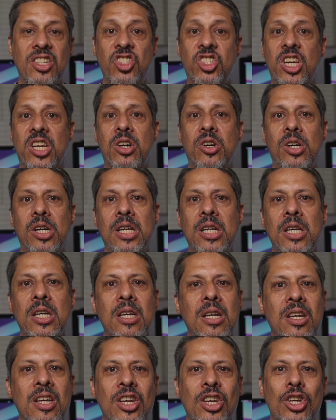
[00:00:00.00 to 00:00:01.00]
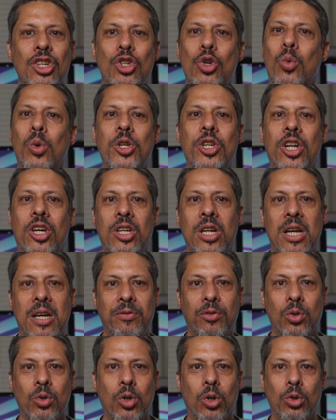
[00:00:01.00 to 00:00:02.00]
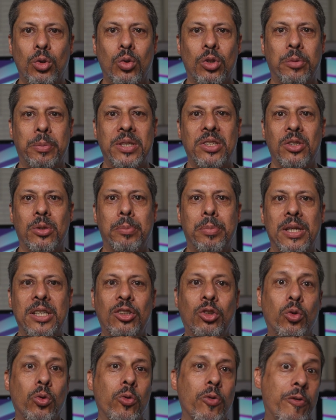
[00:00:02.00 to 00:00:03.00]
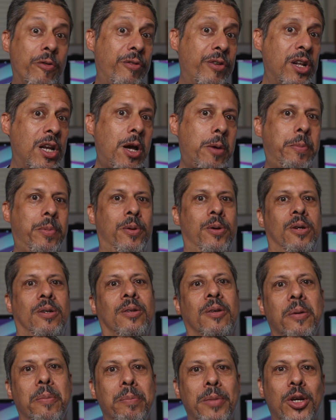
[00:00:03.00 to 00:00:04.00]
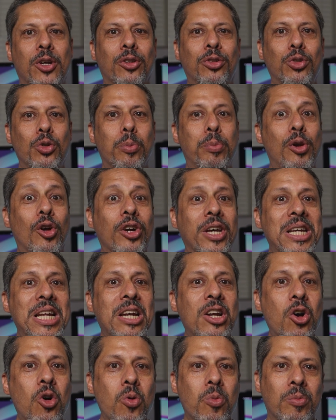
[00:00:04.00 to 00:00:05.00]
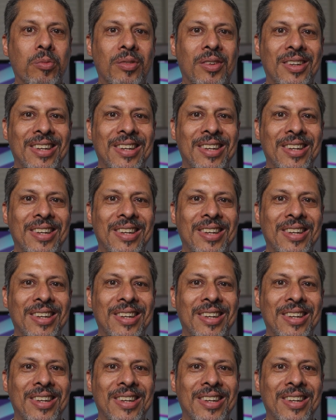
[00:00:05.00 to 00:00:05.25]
Generally, you will not have to go to a special place to fill up because you plug in at home.